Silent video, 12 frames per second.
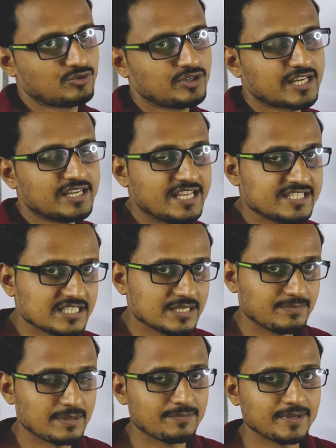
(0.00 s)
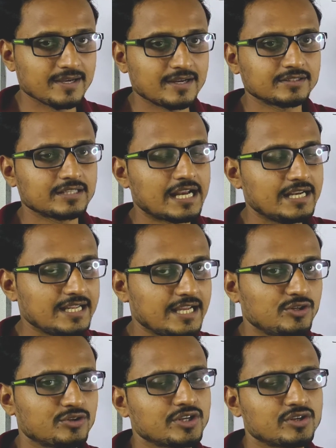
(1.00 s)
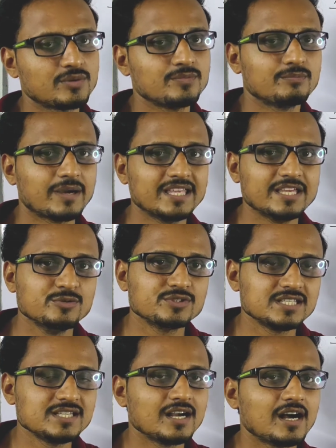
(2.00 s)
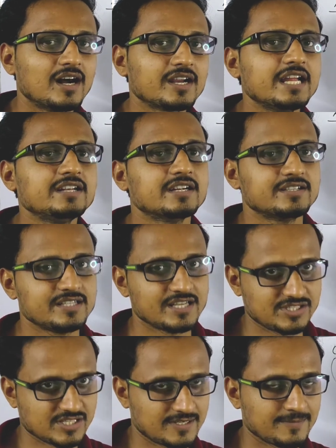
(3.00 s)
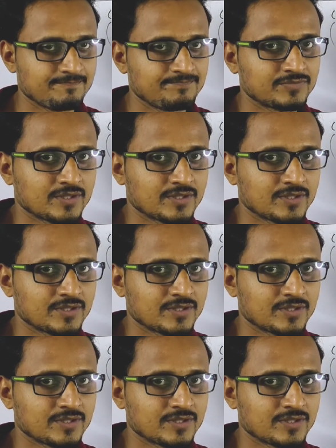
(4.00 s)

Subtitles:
We can easily prepare the aldehyde or ketone by using a Grignard reagent.